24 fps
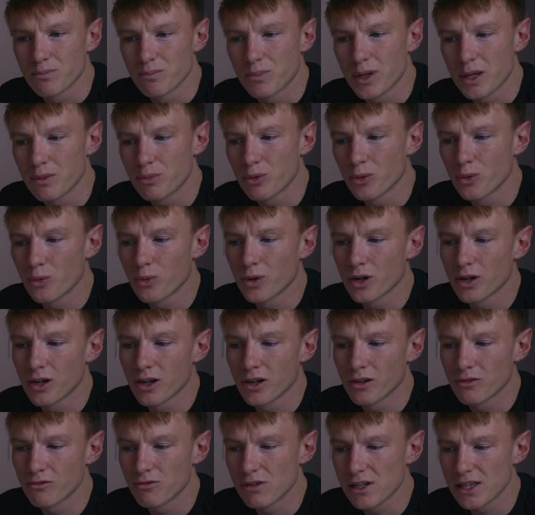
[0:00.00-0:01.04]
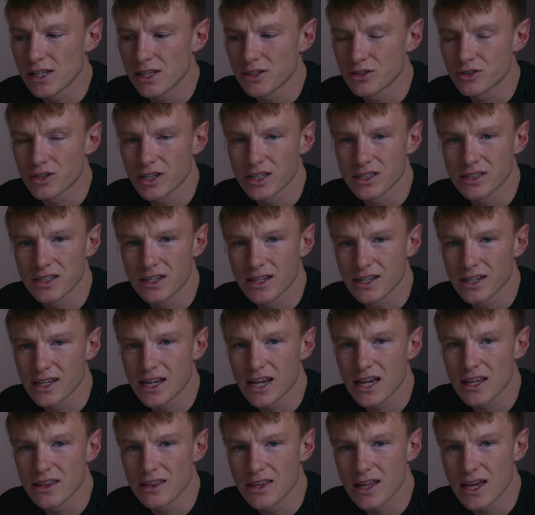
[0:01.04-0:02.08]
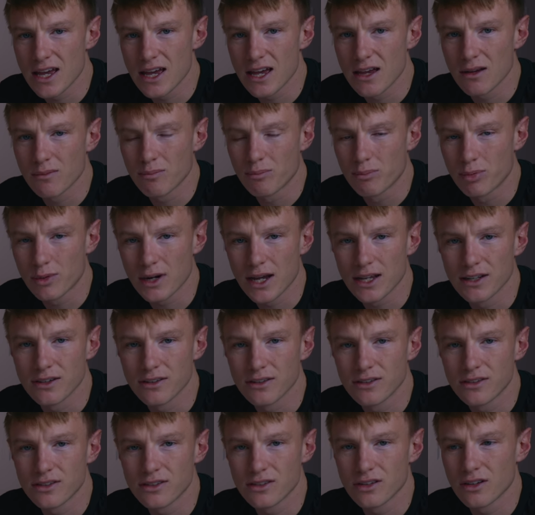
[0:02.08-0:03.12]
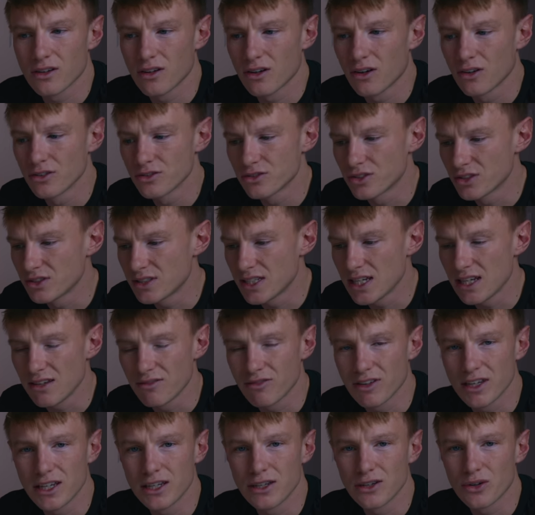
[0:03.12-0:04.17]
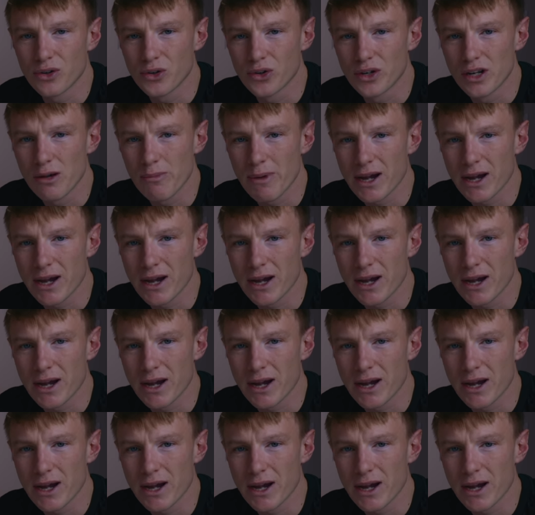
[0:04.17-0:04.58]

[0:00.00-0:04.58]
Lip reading: People were really interested in getting their brand onto TV or in a